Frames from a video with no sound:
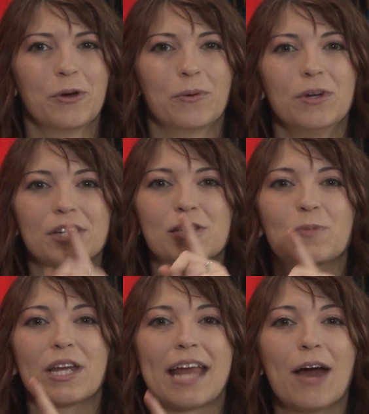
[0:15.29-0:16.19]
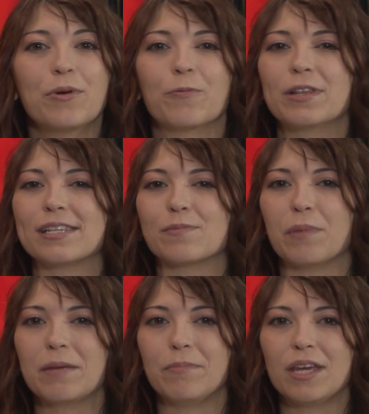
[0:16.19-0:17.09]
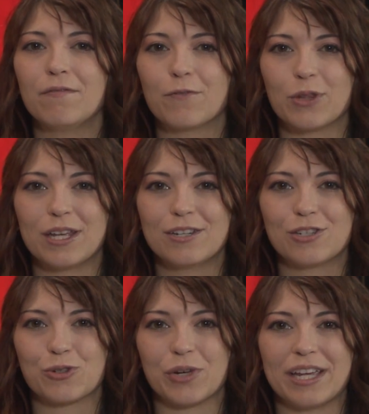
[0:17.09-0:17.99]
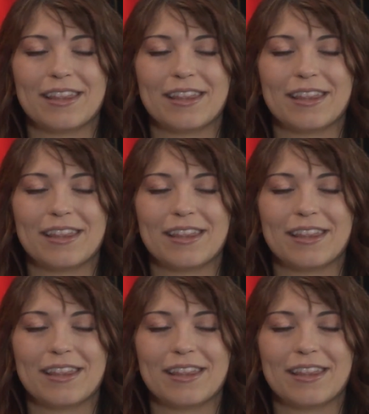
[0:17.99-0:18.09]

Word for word: We'll explain how and what this might mean for the industry,